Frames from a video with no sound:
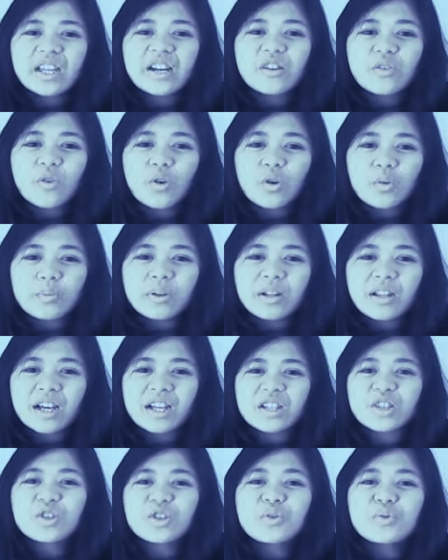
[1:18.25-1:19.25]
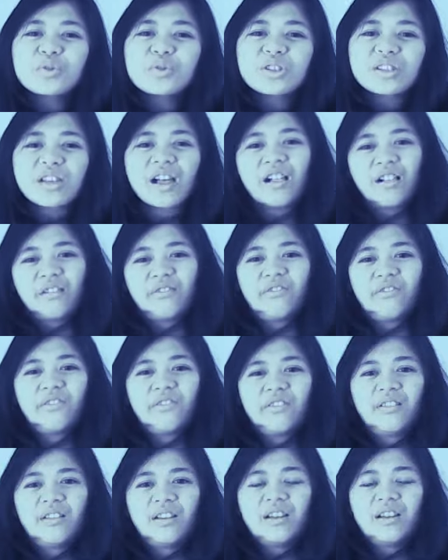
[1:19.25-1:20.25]
a true self to
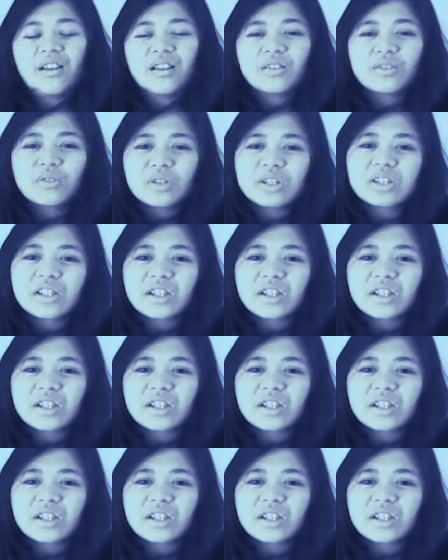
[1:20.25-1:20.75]
each individual.